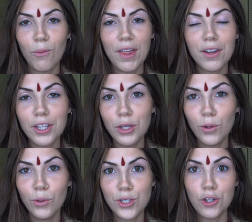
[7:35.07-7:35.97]
Whether
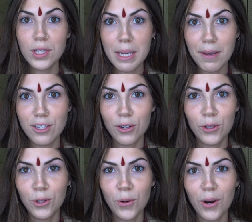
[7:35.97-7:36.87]
you choose him as your
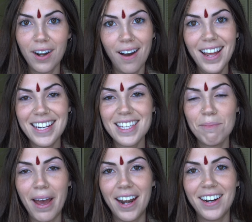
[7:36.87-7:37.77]
guru or not
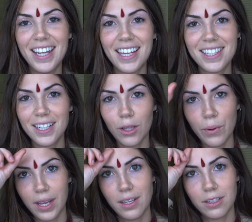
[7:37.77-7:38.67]
doesn't matter, he can still
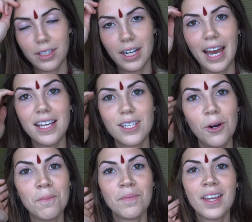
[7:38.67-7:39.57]
awaken your third eye.
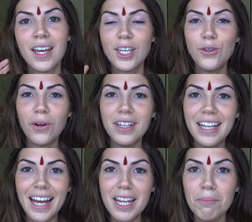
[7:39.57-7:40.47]
So you don't
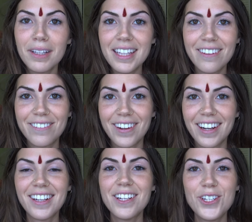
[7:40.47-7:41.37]
need any belief
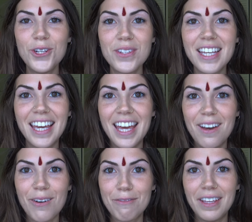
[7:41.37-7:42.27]
for choosing
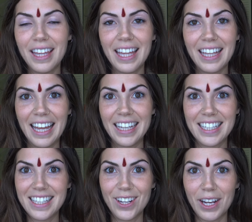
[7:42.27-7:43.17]
him or feeling
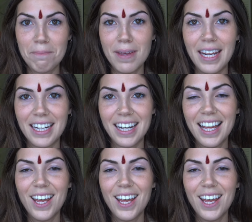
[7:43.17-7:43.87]
like you're committing.